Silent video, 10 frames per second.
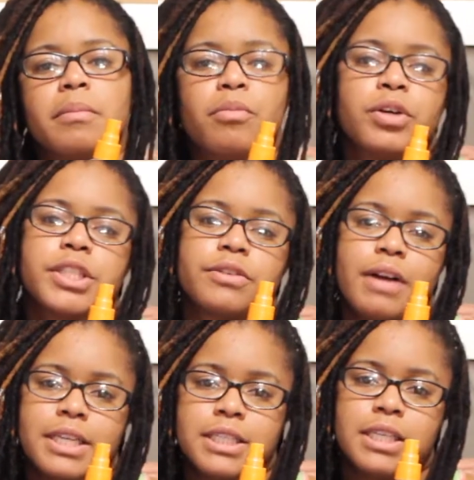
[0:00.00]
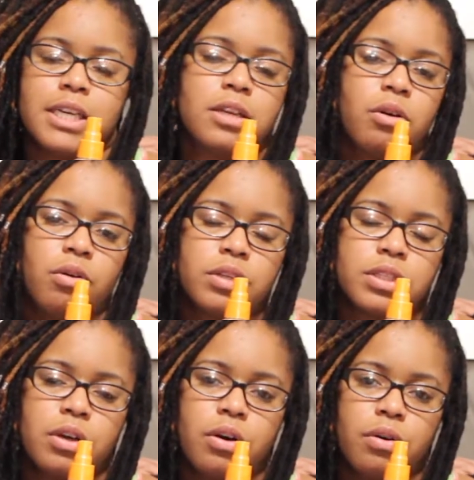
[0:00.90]
moisturizes it and
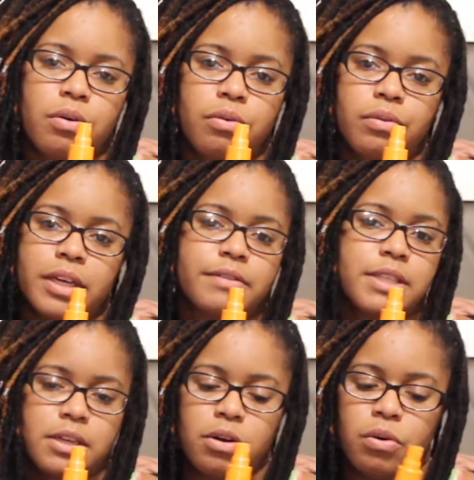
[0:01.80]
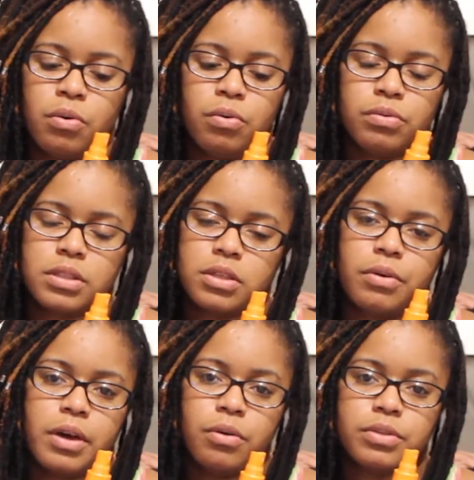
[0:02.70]
also gives it a hold,
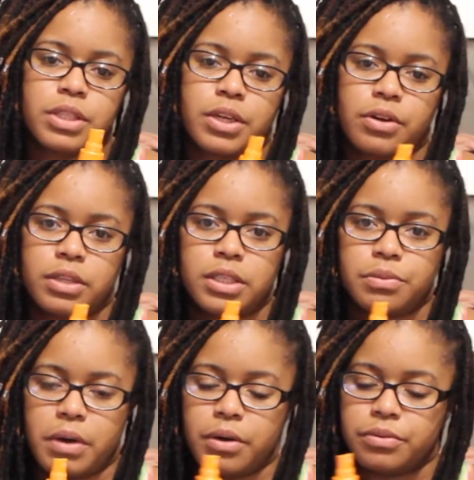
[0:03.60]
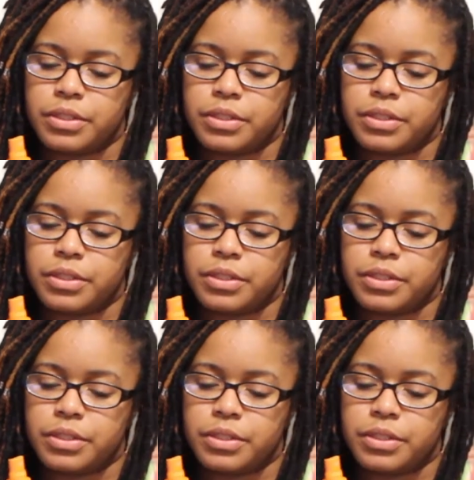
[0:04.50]
so it holds the curl as well.